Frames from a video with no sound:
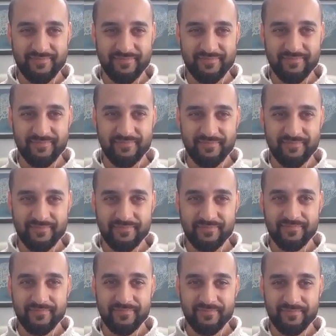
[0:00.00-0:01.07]

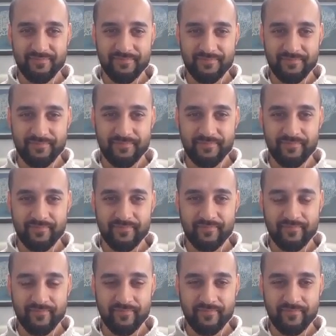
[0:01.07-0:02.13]

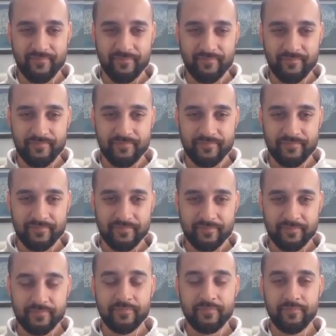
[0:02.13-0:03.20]

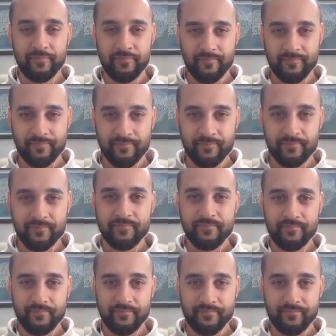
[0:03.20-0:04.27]

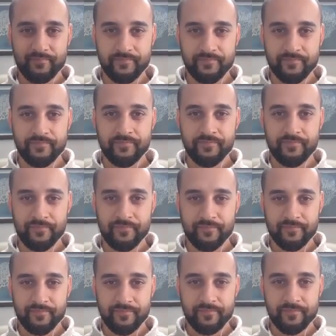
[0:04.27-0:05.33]

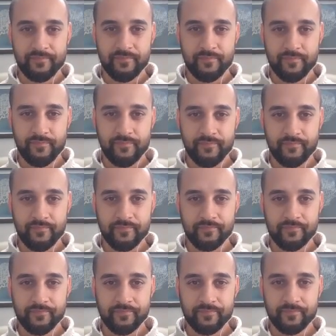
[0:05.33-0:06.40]

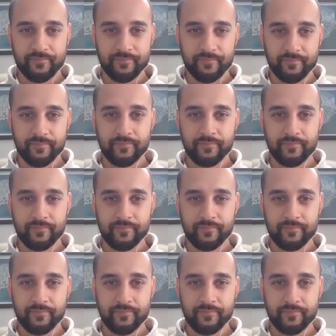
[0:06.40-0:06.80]
[no speech]